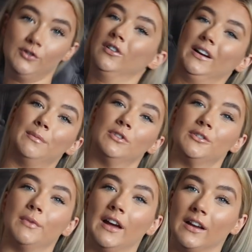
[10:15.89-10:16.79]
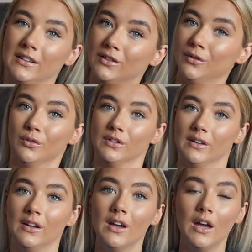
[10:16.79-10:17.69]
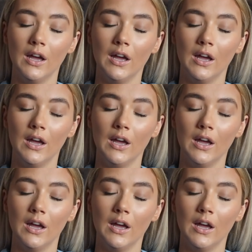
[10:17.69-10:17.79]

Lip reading: Sorry, I keep touching my hair because it's so knotty.